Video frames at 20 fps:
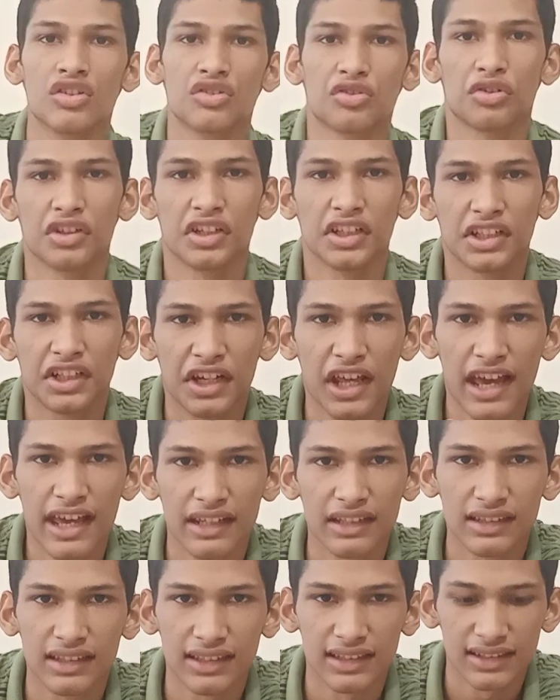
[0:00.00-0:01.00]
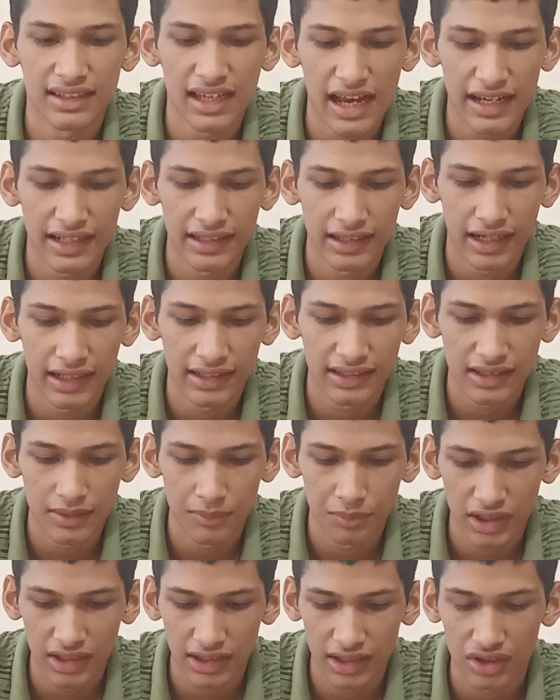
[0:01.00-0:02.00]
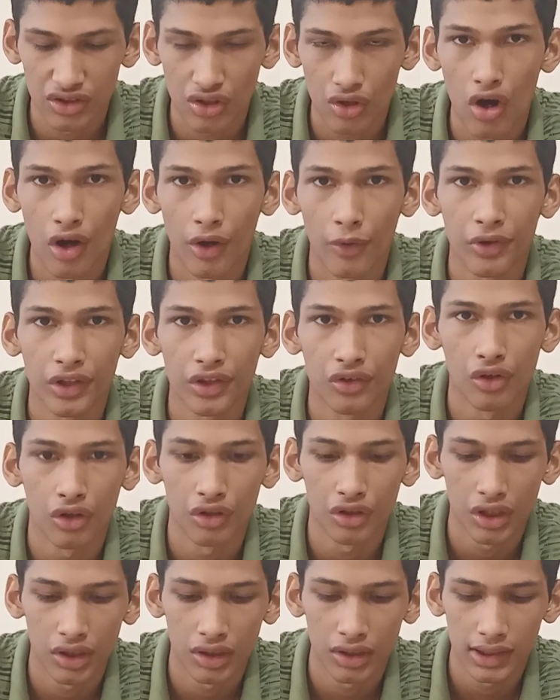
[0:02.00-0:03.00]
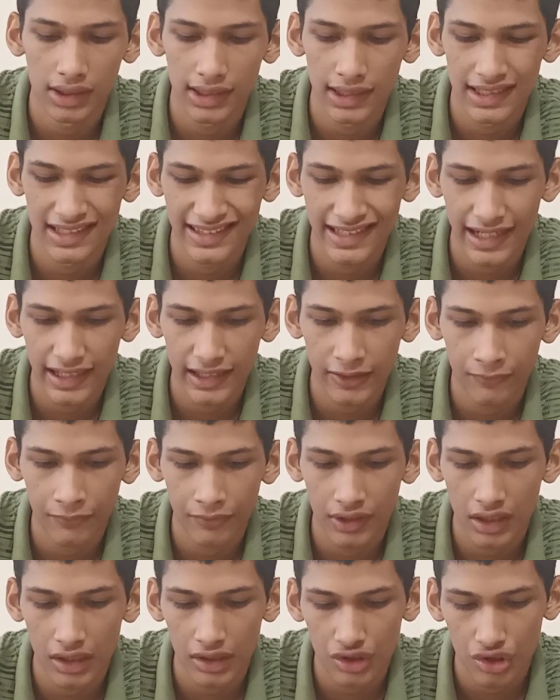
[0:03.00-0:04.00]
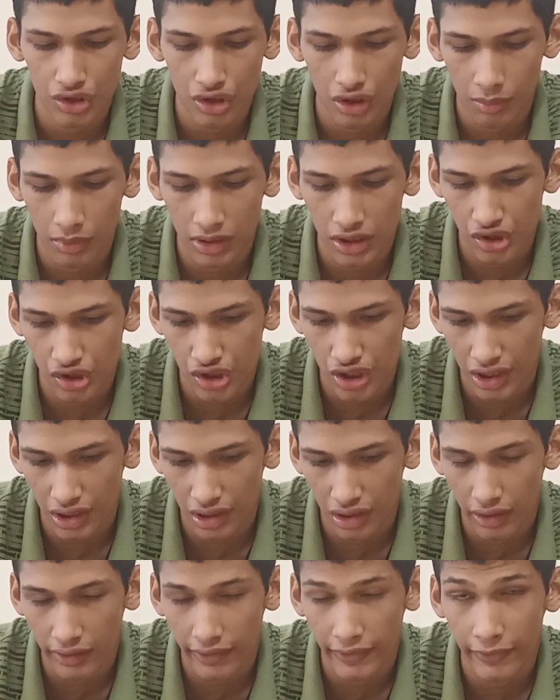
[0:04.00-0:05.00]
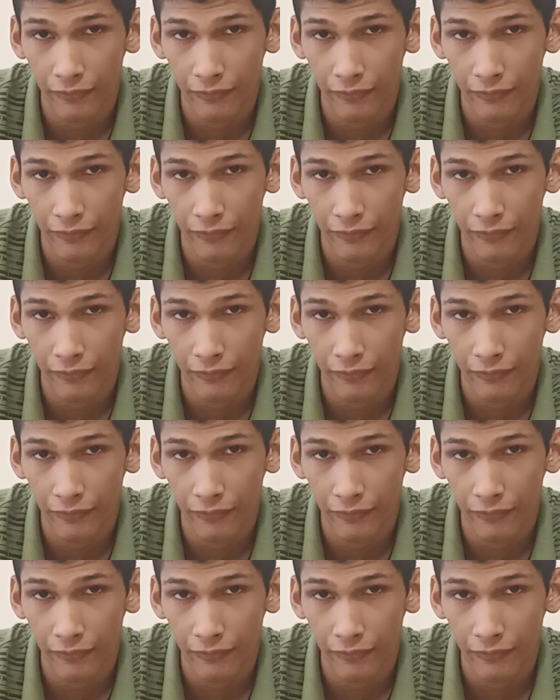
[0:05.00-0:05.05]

So the 10th sign that something is wrong with your turtle is that if he has trouble shade,